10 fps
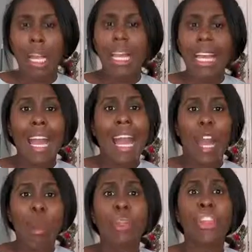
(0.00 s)
Like,
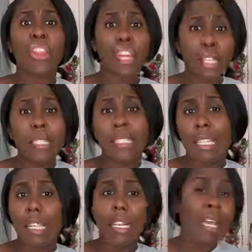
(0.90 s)
how
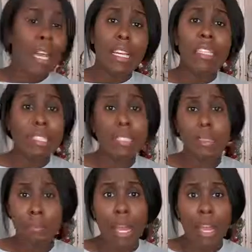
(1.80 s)
thirsty is
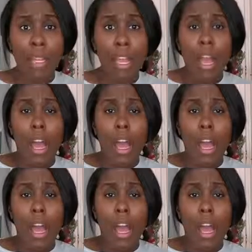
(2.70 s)
this man?